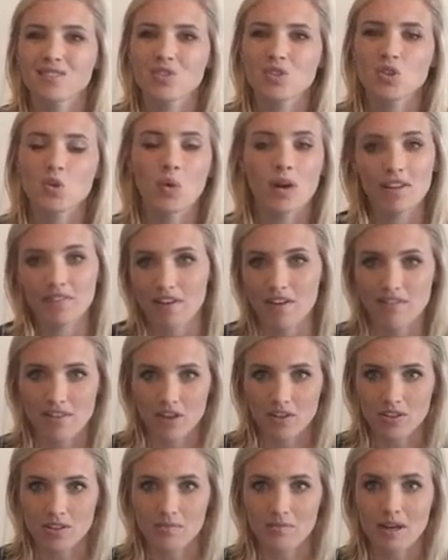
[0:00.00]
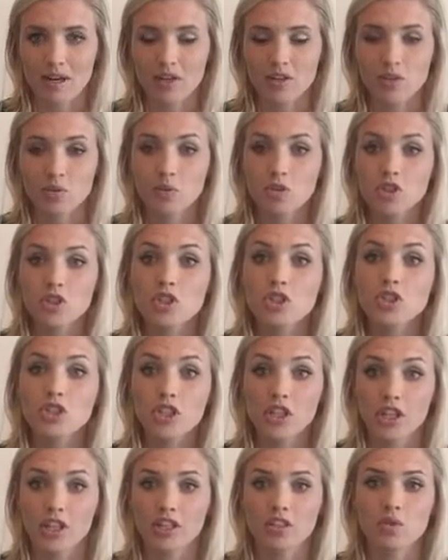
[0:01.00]
25,000 miles, which is
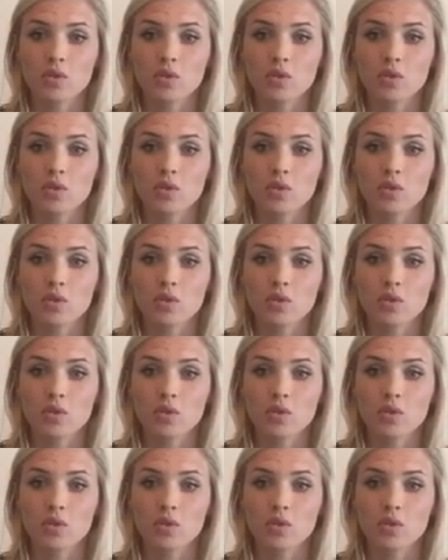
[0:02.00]
good.